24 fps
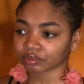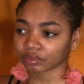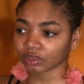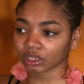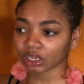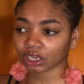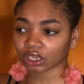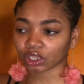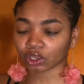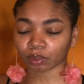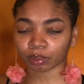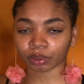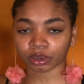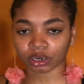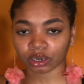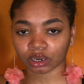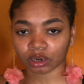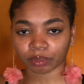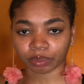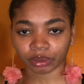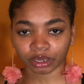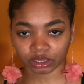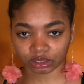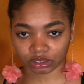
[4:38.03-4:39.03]
and you put it in a
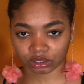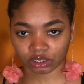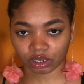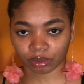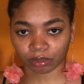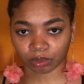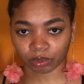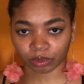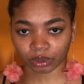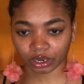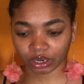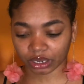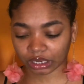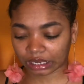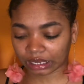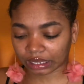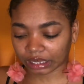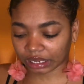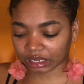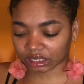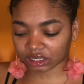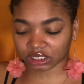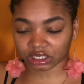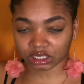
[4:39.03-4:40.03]
plastic Tupperware, it
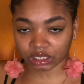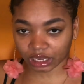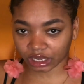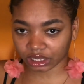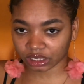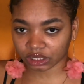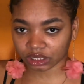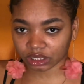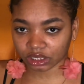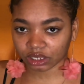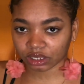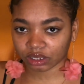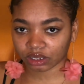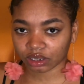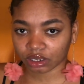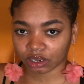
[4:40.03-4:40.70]
like stains it.